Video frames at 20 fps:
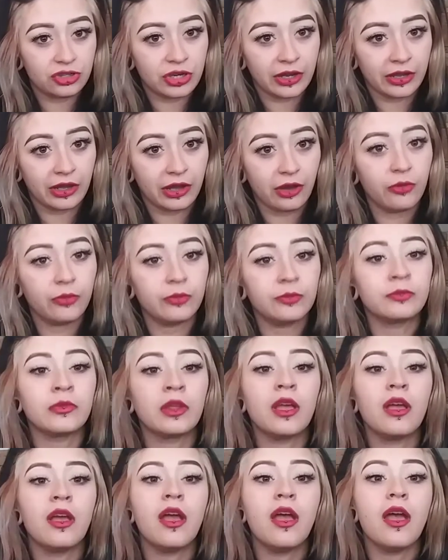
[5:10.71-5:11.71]
checkout.
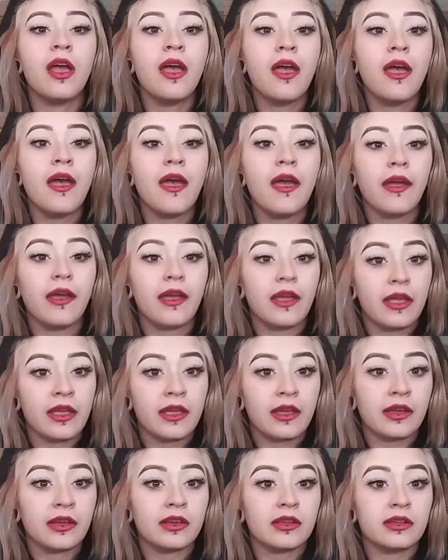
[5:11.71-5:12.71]

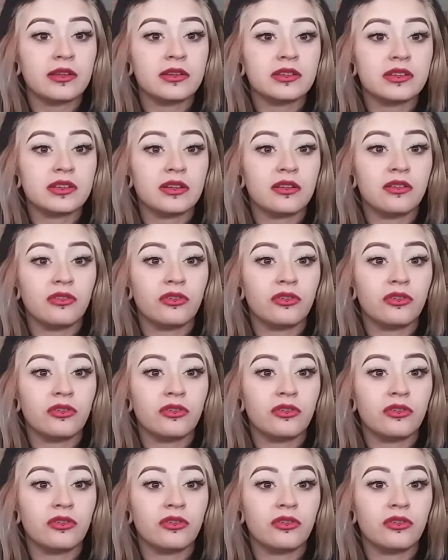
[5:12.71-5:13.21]
And